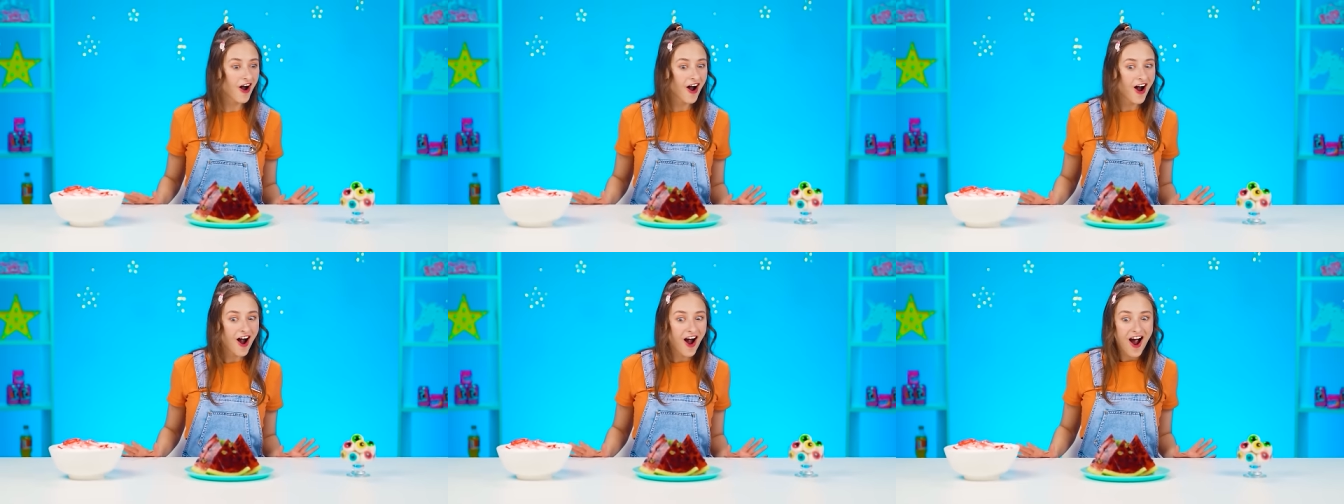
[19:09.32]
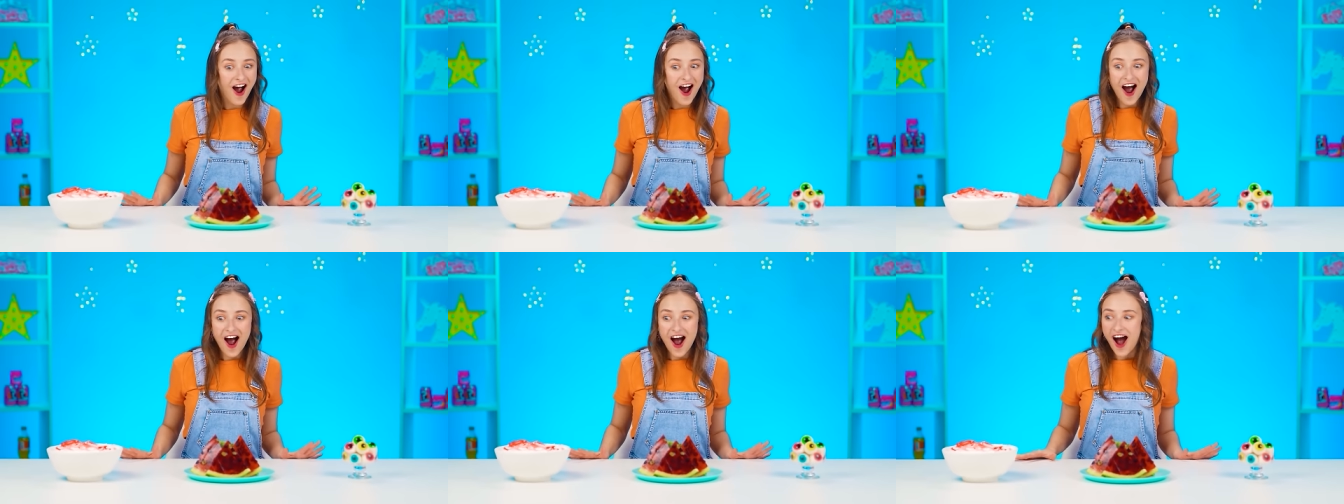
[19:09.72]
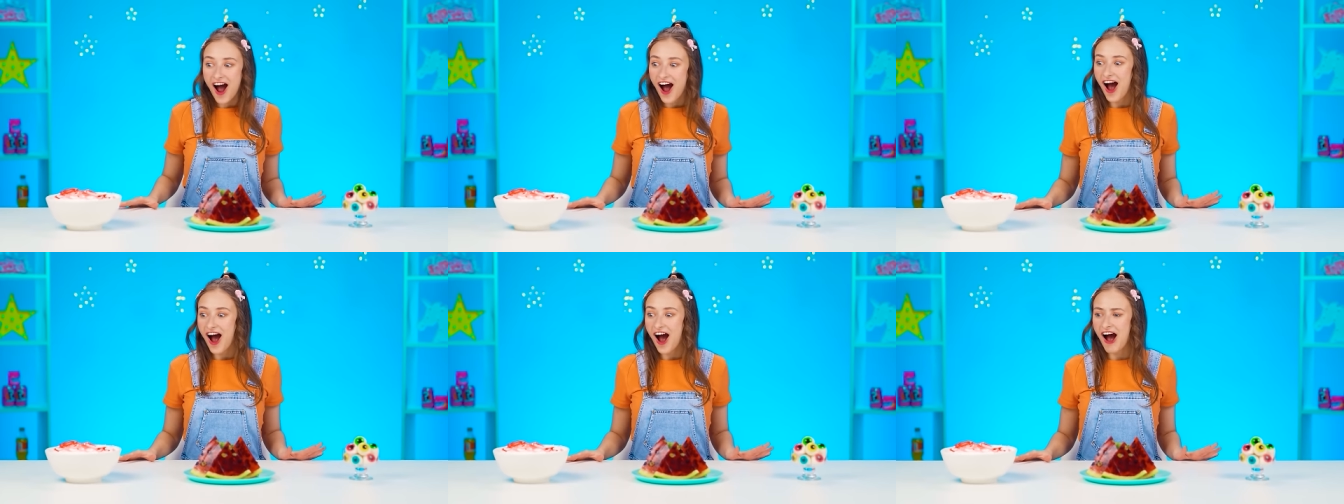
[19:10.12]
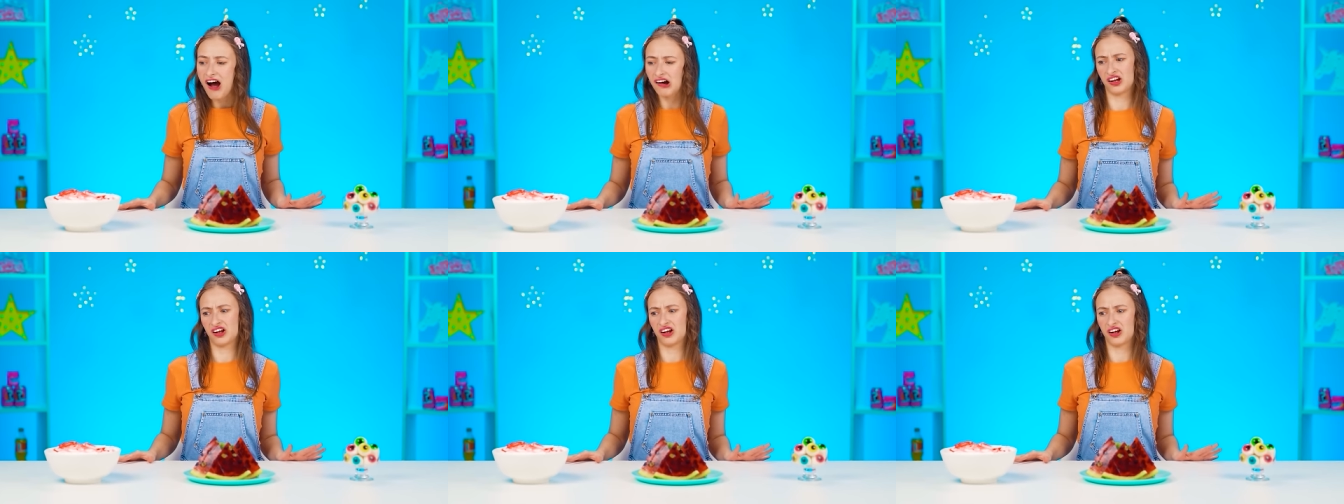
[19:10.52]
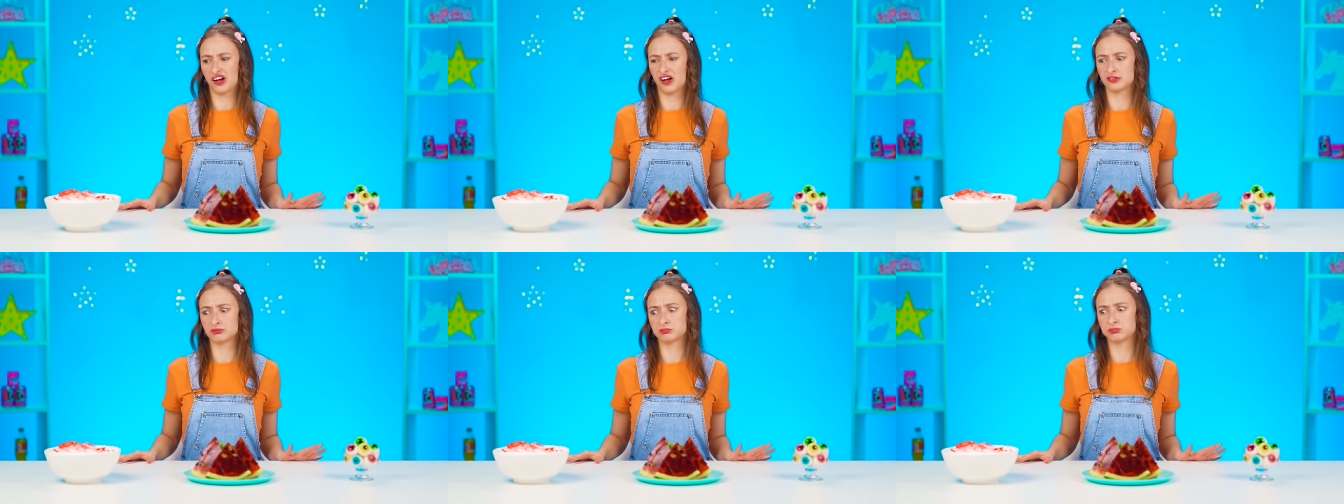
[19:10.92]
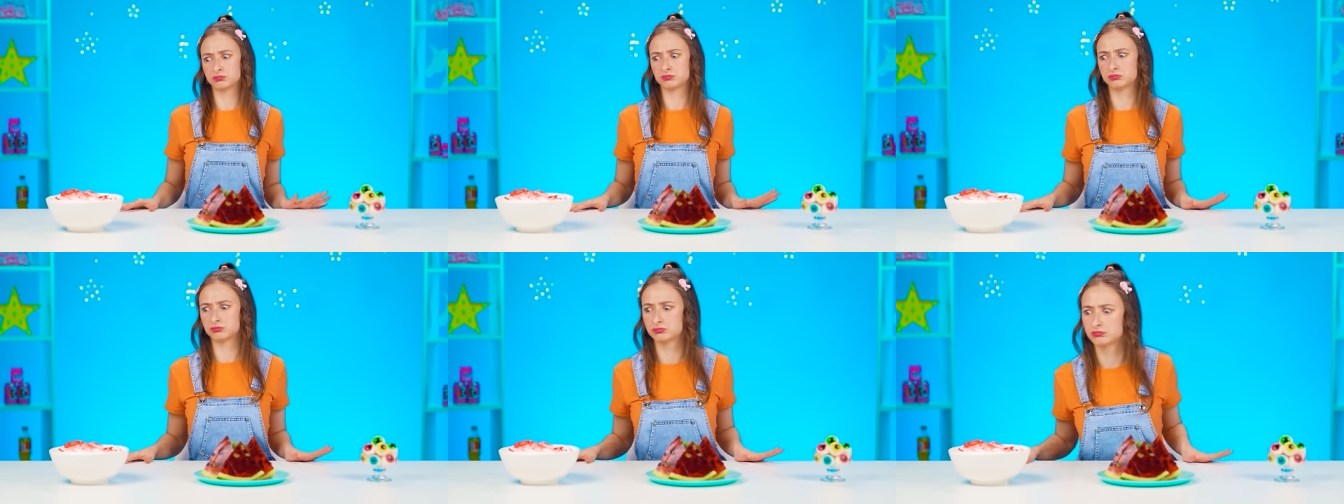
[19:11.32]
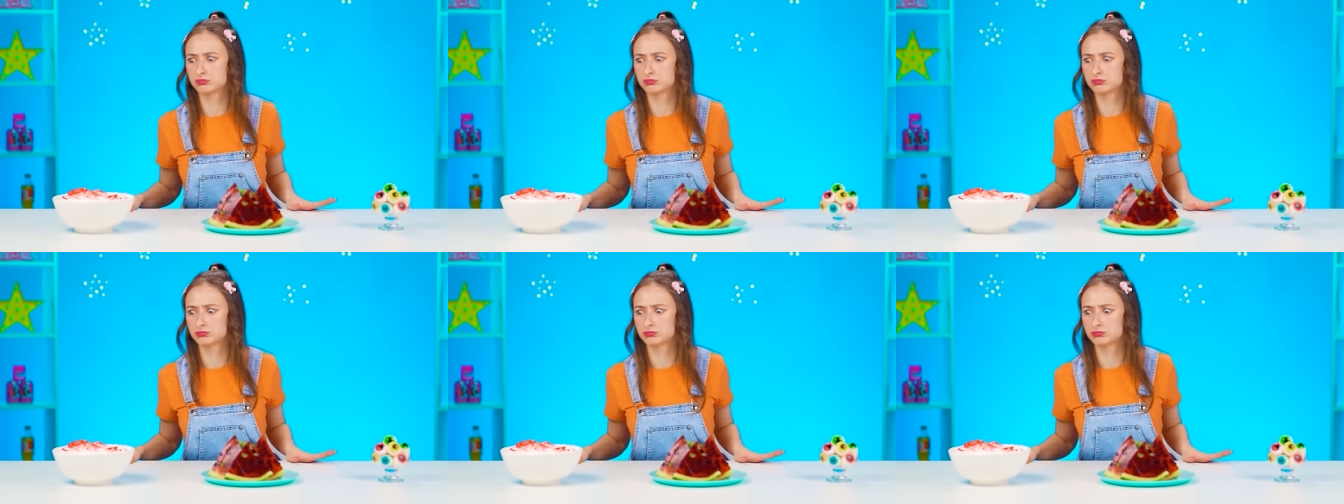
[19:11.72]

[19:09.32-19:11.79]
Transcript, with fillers: Wow! How many different jellies!